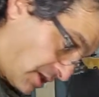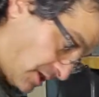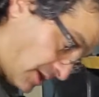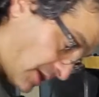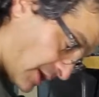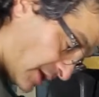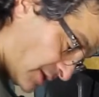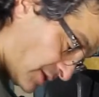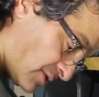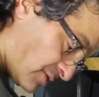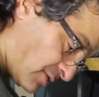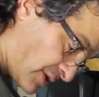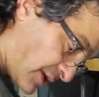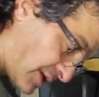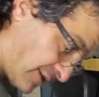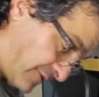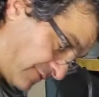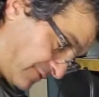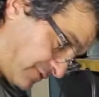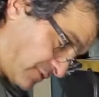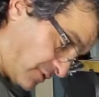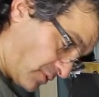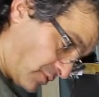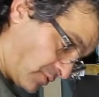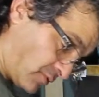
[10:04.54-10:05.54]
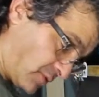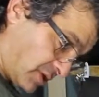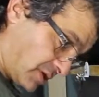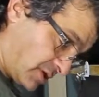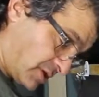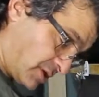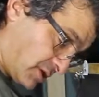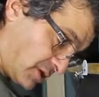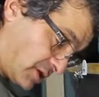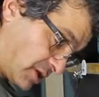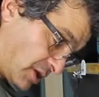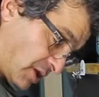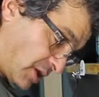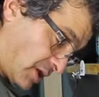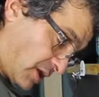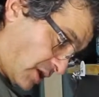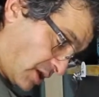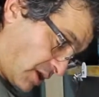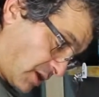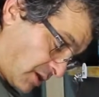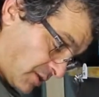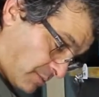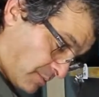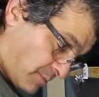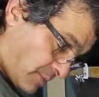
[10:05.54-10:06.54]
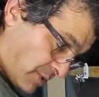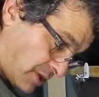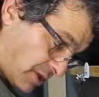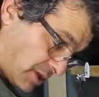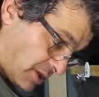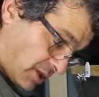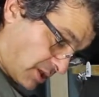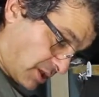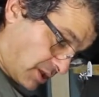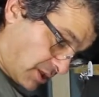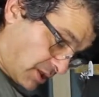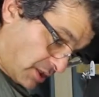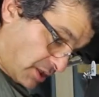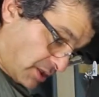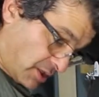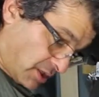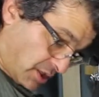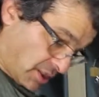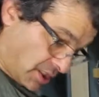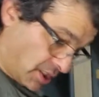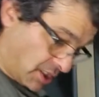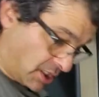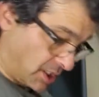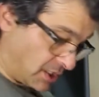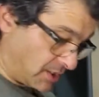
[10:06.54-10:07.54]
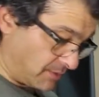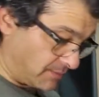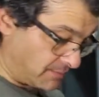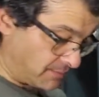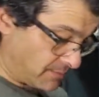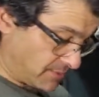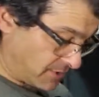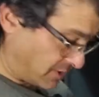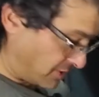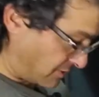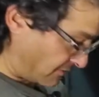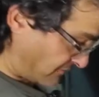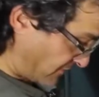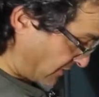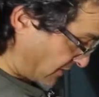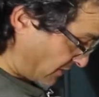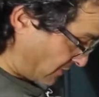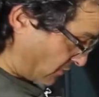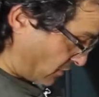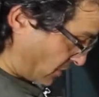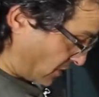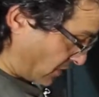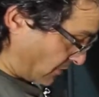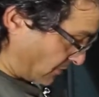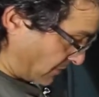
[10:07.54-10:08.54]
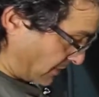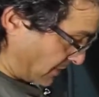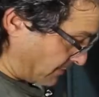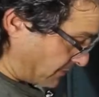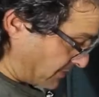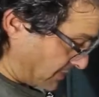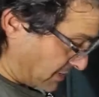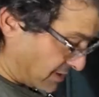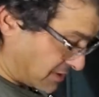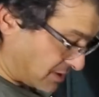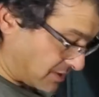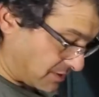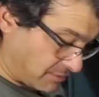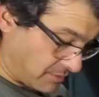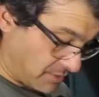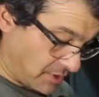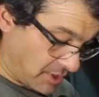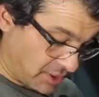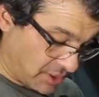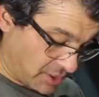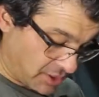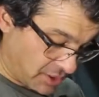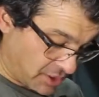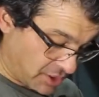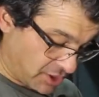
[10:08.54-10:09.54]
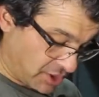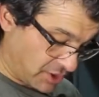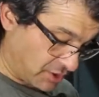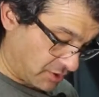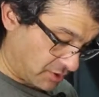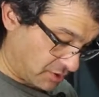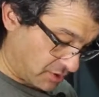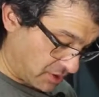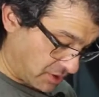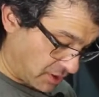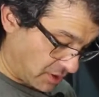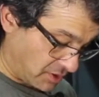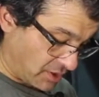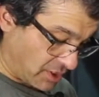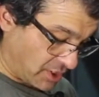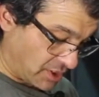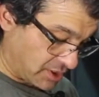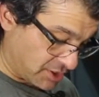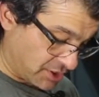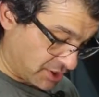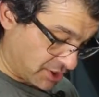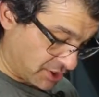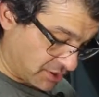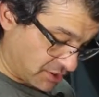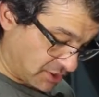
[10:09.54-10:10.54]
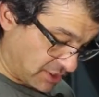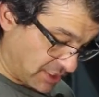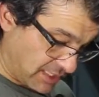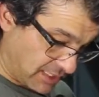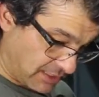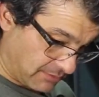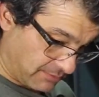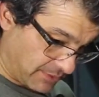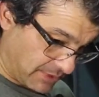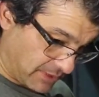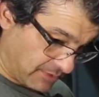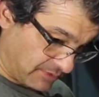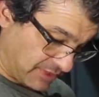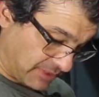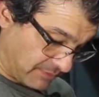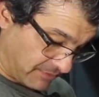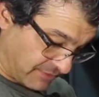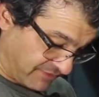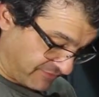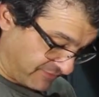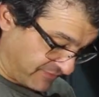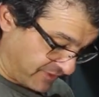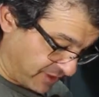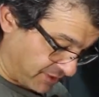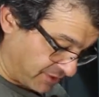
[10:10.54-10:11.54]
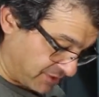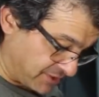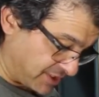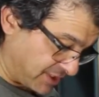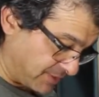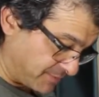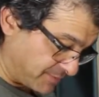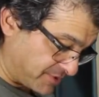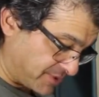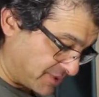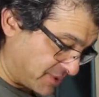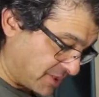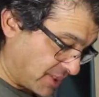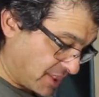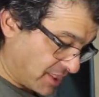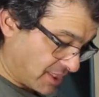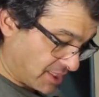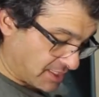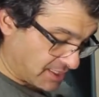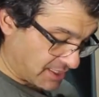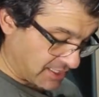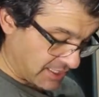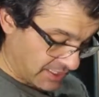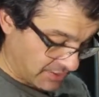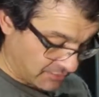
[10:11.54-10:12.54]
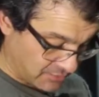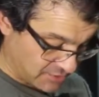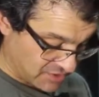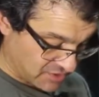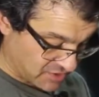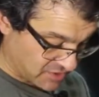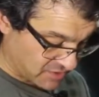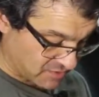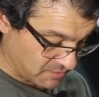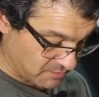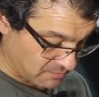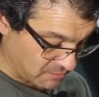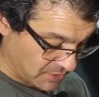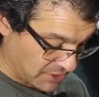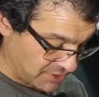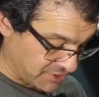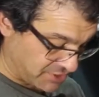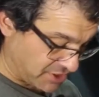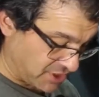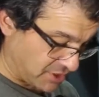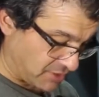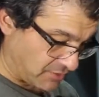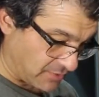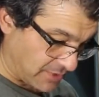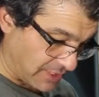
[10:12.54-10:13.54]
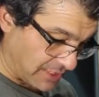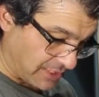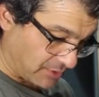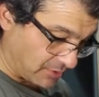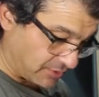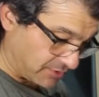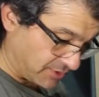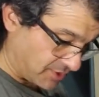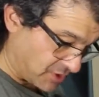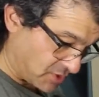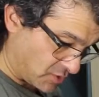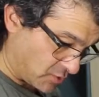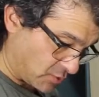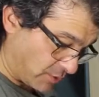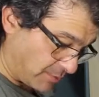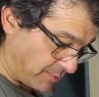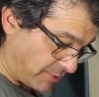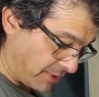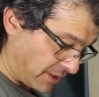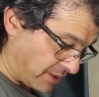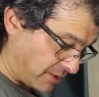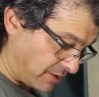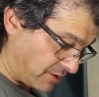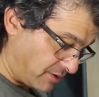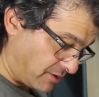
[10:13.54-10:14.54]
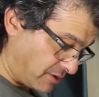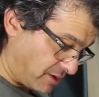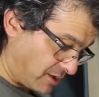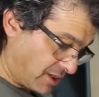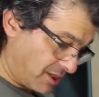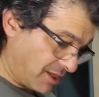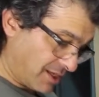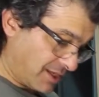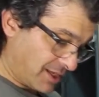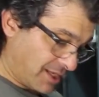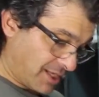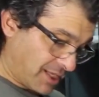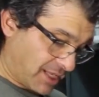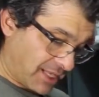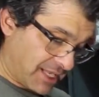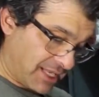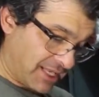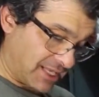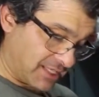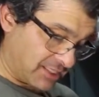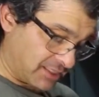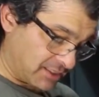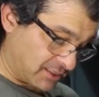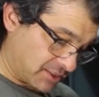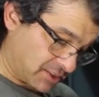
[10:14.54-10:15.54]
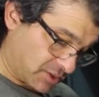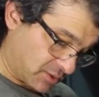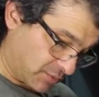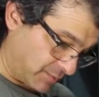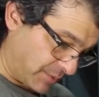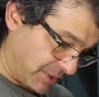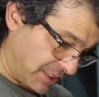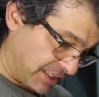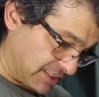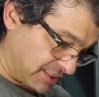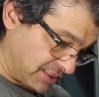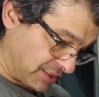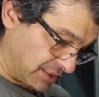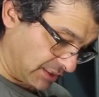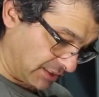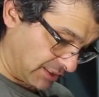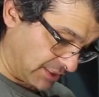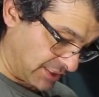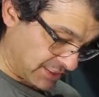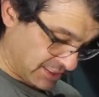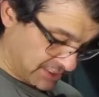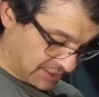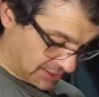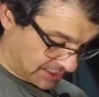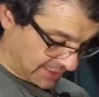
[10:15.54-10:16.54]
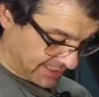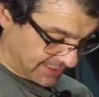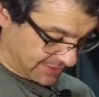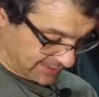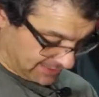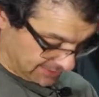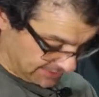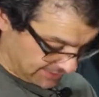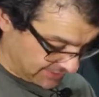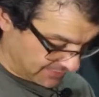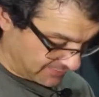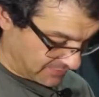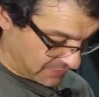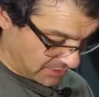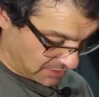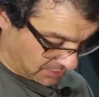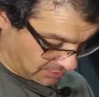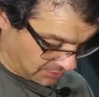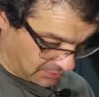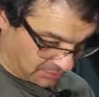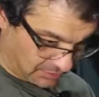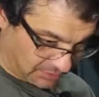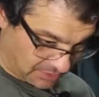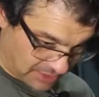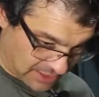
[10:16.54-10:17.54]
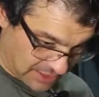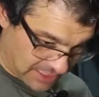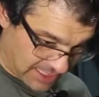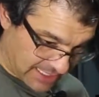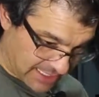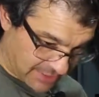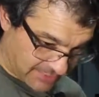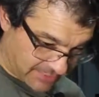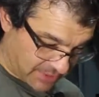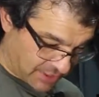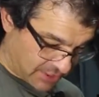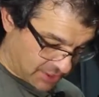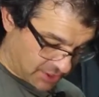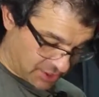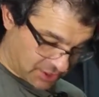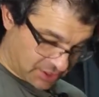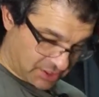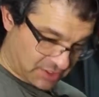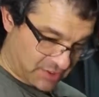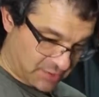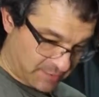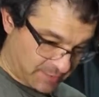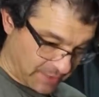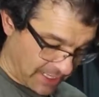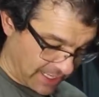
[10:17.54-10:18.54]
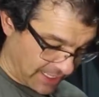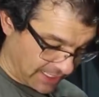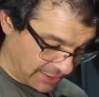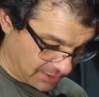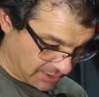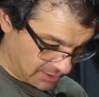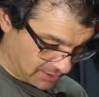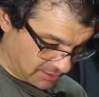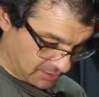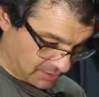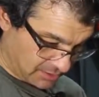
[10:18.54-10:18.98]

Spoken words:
And I do that for the reason being there very well may be some cured or uncured compound on my fingertips that I was smudging around this repair. And so basically it's like leaving a little contamination spot